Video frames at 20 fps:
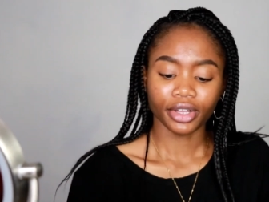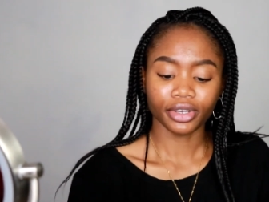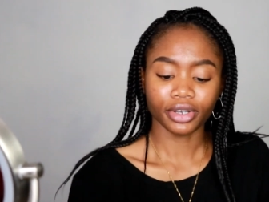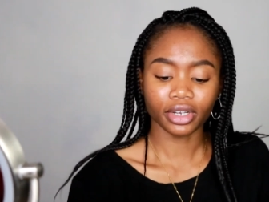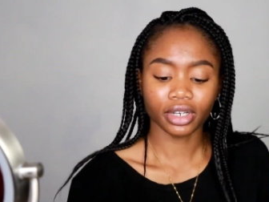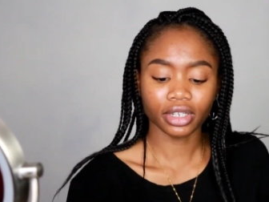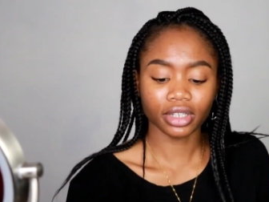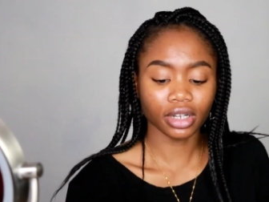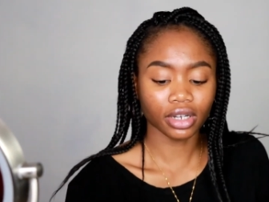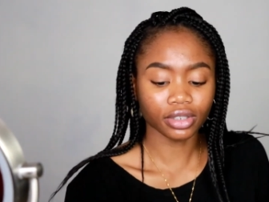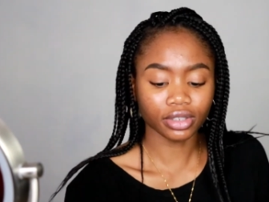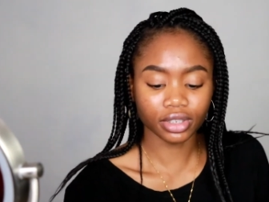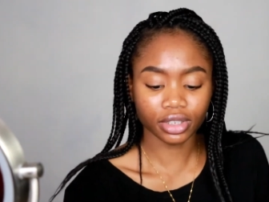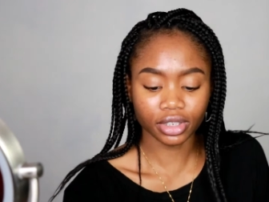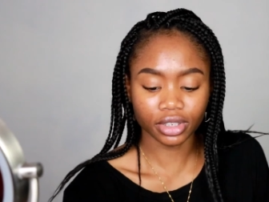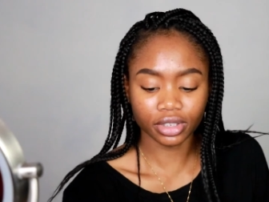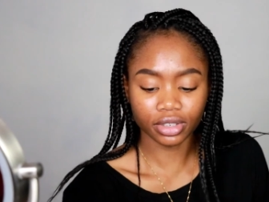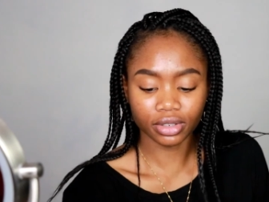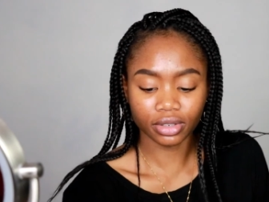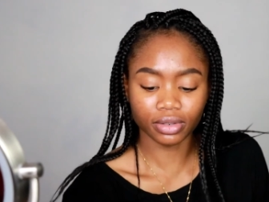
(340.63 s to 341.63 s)
You can also
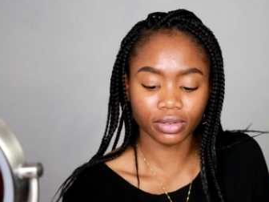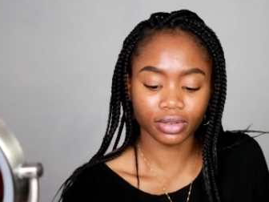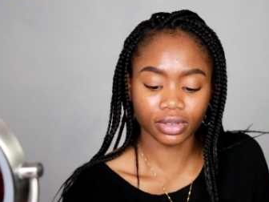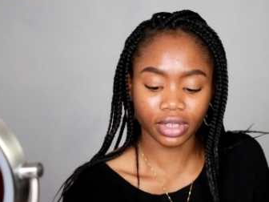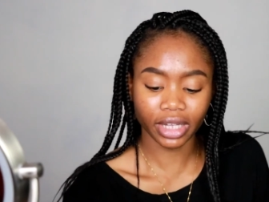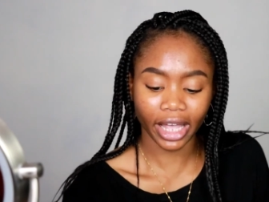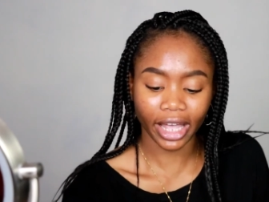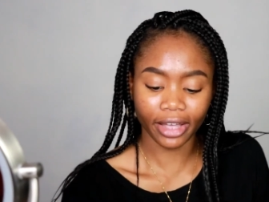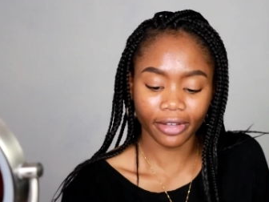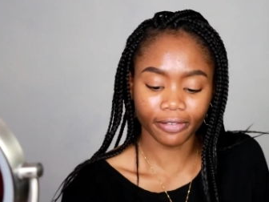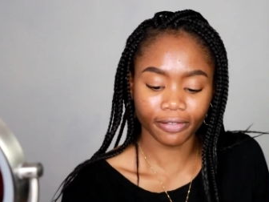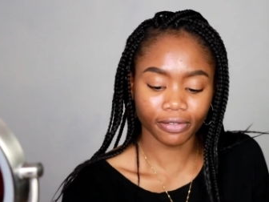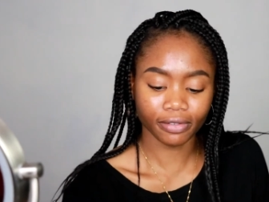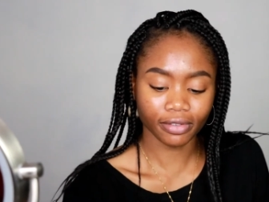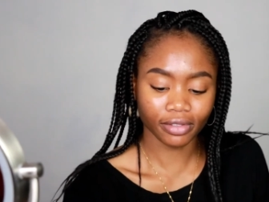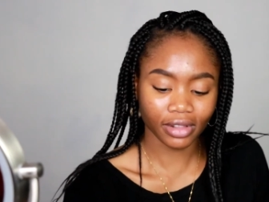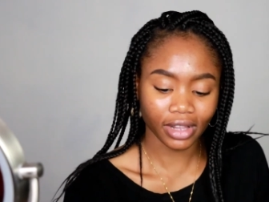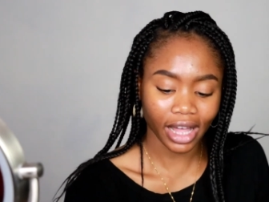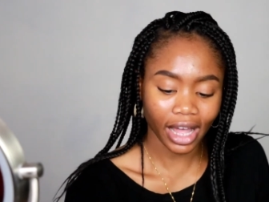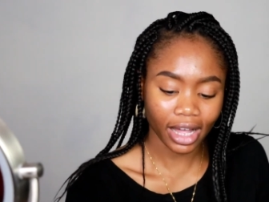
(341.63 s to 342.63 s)
use a
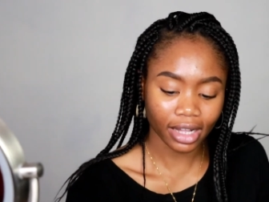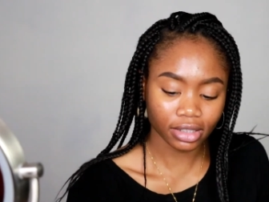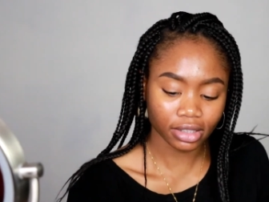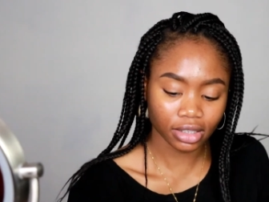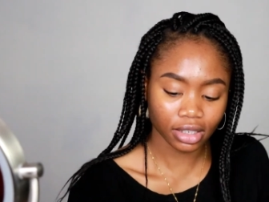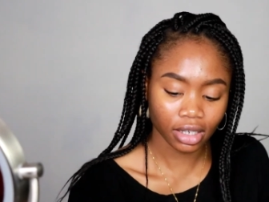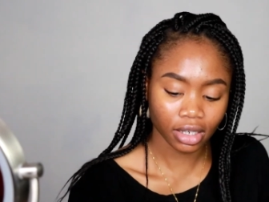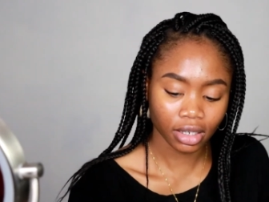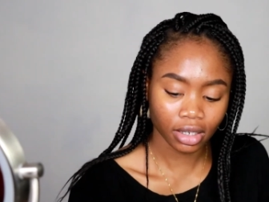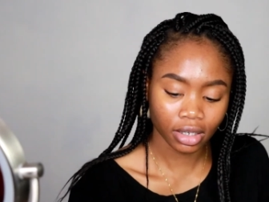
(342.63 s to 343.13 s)
flat,